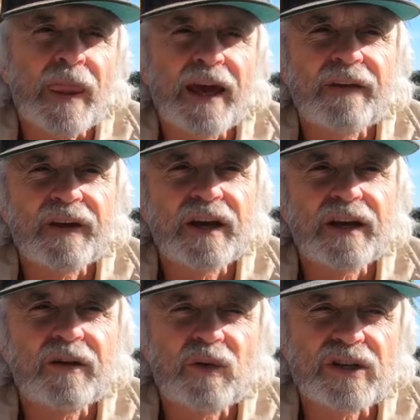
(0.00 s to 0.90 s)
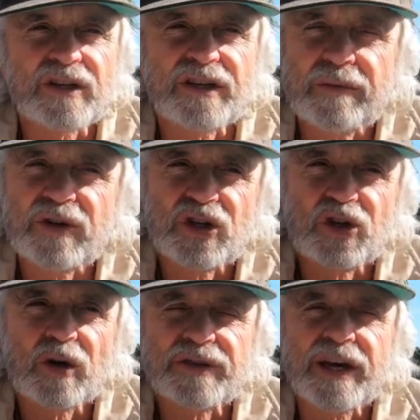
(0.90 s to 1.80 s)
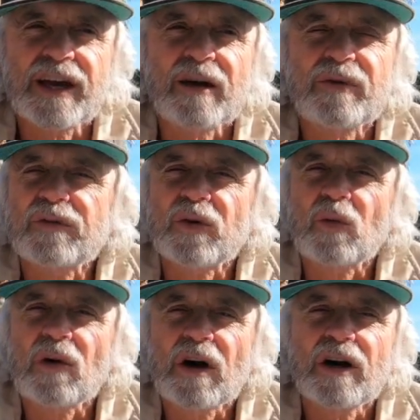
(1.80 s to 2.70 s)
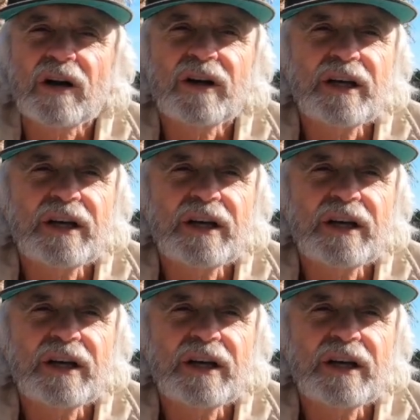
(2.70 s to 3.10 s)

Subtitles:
and then once the temperature drops they come in for a while,